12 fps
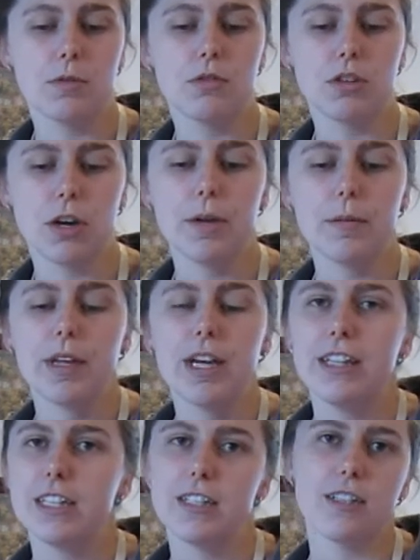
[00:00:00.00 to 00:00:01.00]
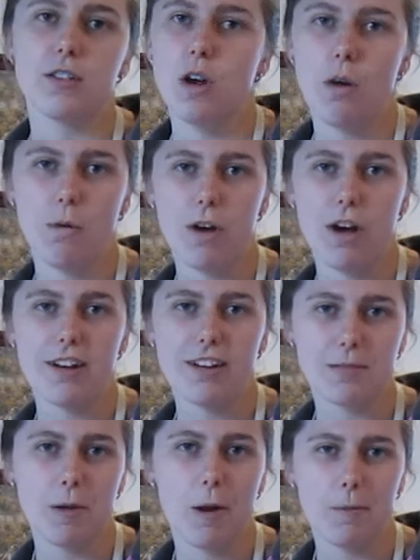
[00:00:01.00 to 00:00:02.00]
So this is not an
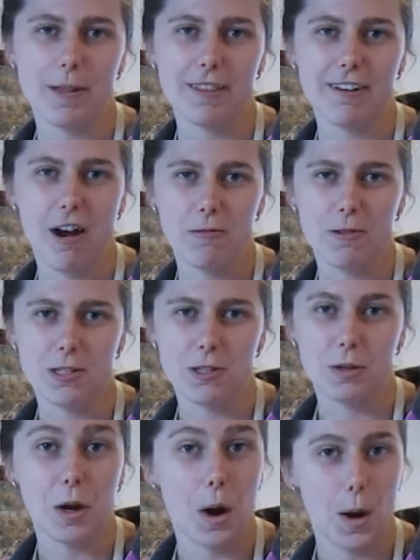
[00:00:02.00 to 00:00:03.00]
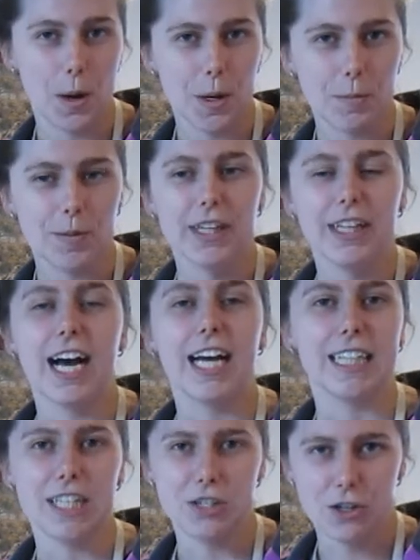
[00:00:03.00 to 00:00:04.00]
experiment that I would do at home
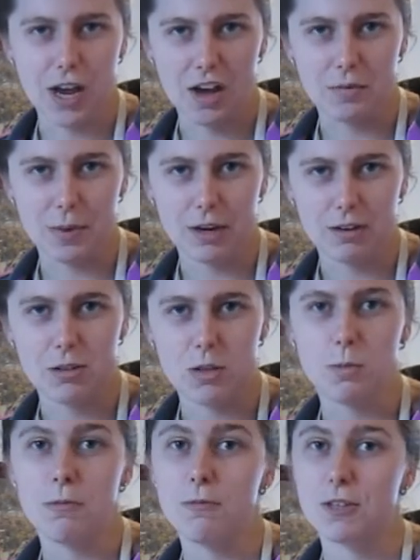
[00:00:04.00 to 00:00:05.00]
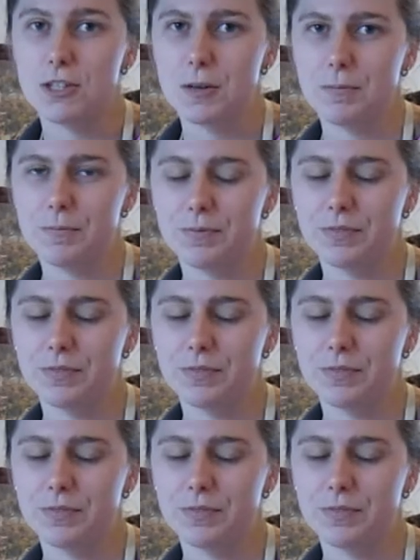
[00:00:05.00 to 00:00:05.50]
unless you have parent supervision.